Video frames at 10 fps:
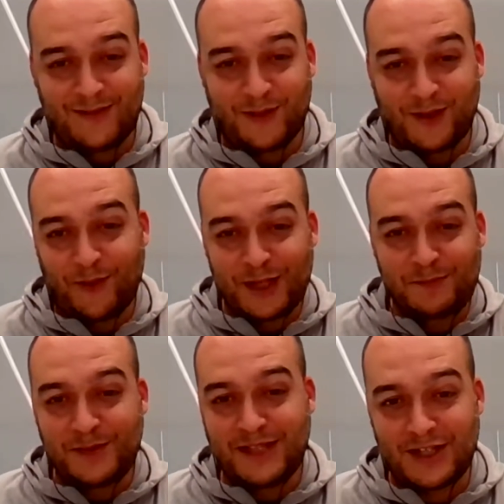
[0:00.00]
for the first
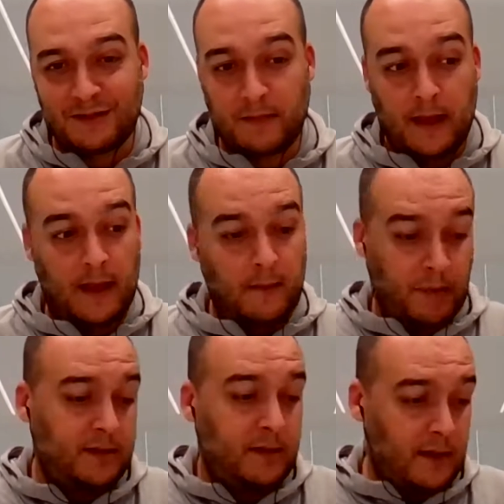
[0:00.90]
position.
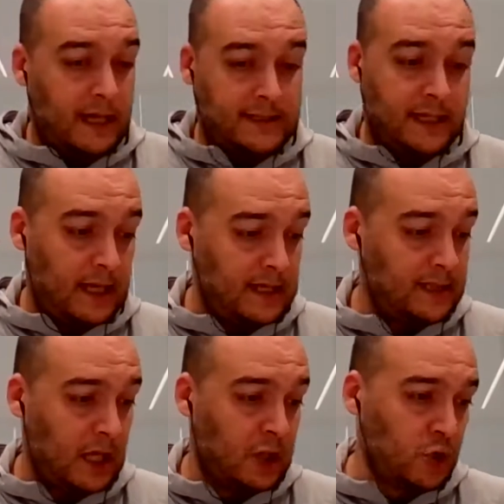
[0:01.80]
But as
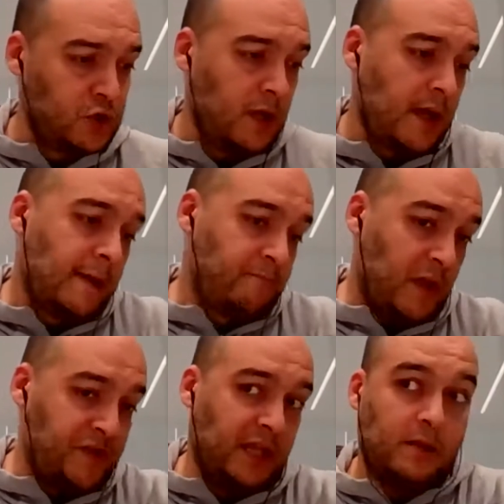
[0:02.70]
I told you,
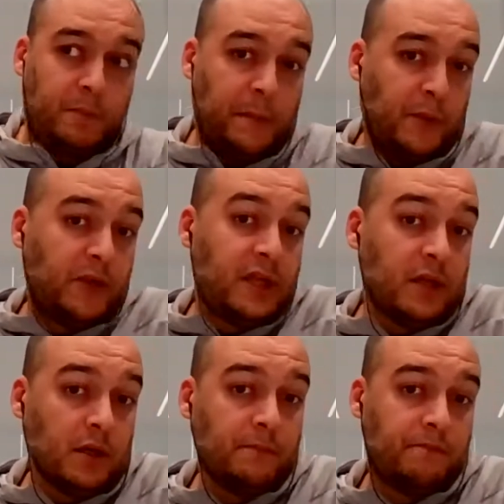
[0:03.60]
I think the people
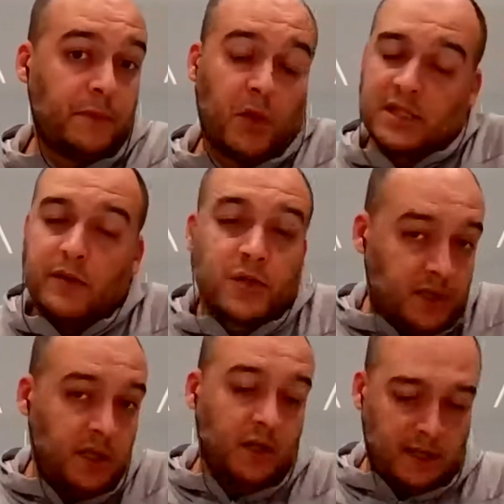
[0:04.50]
here, because I was not
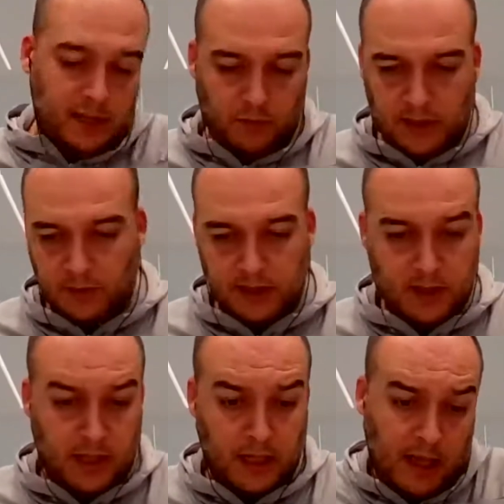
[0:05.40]
here once
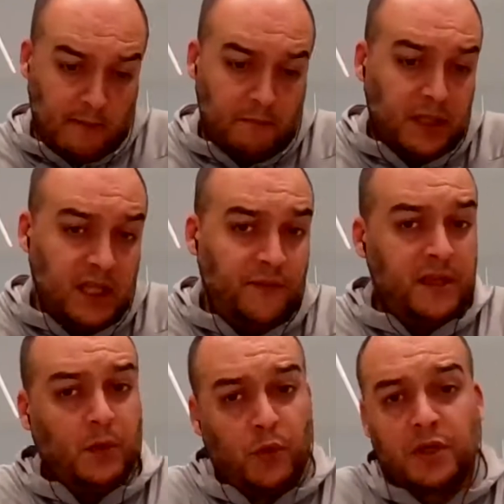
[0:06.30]
again, believed
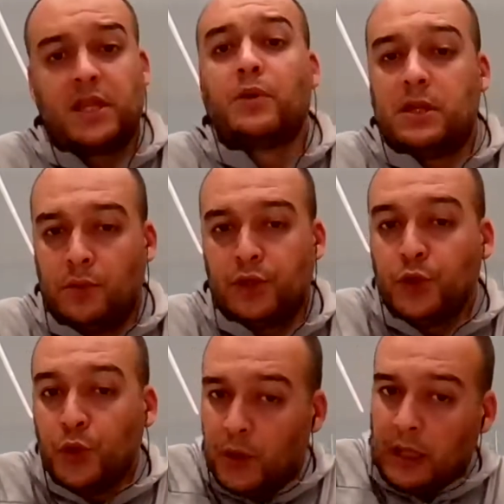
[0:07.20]
in the work they were
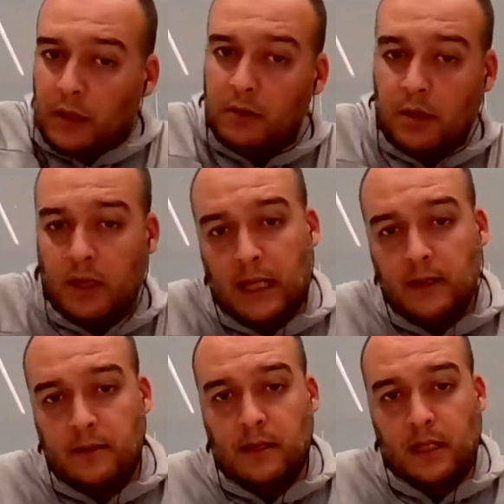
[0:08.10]
doing, and
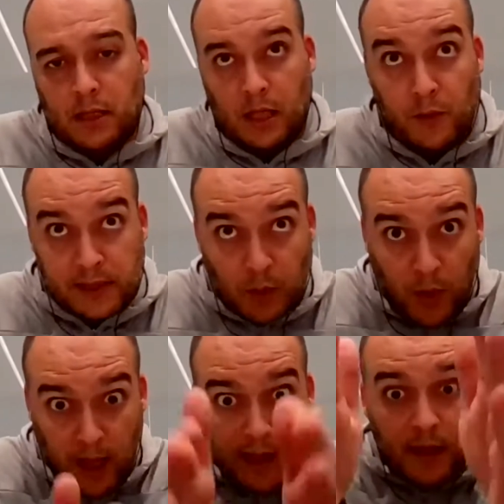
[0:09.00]
that there was a
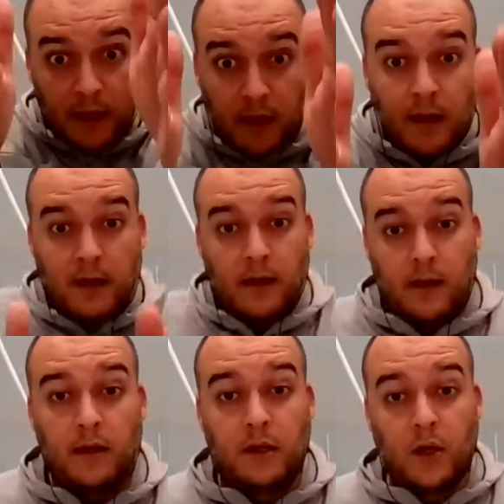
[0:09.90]
way,
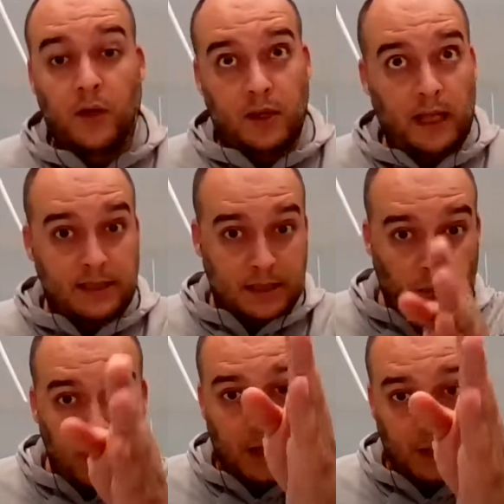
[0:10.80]
and that's the
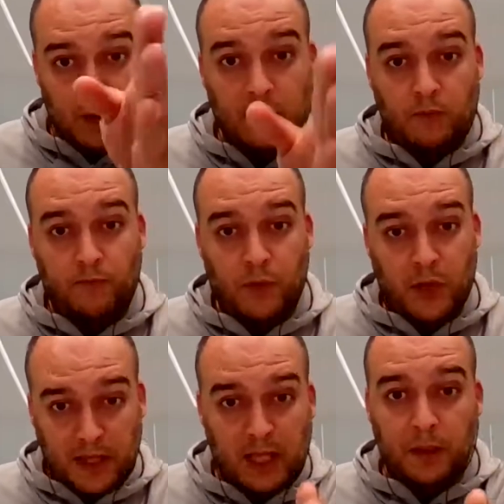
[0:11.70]
way that we're going to
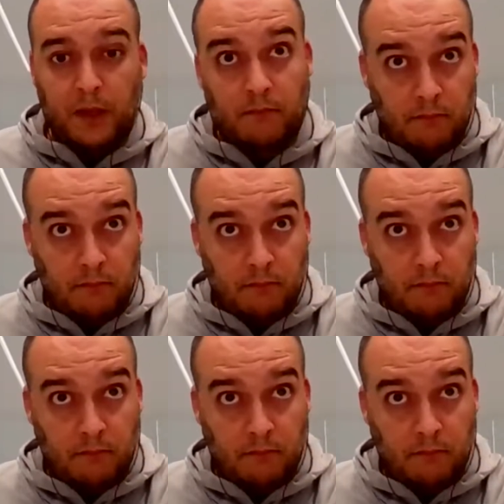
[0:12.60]
keep it.